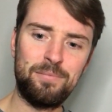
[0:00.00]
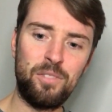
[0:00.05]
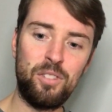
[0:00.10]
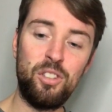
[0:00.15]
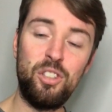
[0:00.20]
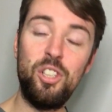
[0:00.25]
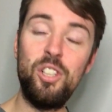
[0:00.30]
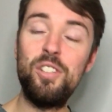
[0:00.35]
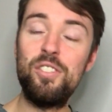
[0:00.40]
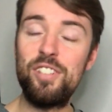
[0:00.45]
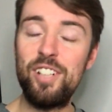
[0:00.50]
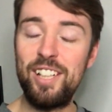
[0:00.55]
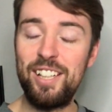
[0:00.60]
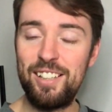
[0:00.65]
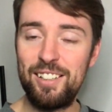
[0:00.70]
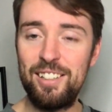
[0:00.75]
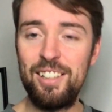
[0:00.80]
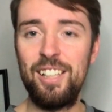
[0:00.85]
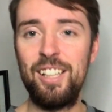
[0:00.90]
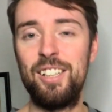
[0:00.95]

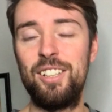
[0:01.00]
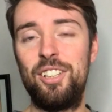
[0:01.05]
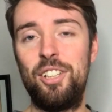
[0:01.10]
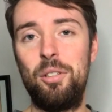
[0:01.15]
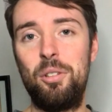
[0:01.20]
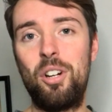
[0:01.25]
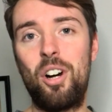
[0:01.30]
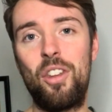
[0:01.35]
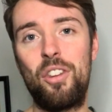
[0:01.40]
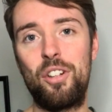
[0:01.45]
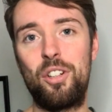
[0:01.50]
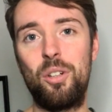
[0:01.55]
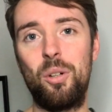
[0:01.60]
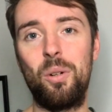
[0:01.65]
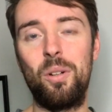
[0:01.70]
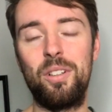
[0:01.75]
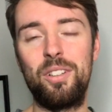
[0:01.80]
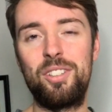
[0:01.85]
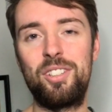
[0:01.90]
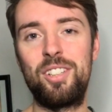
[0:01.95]
Newry who got the
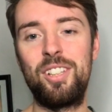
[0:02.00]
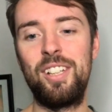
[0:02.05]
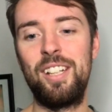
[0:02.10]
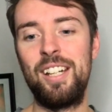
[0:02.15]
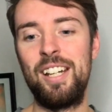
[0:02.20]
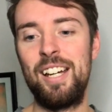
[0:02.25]
goals.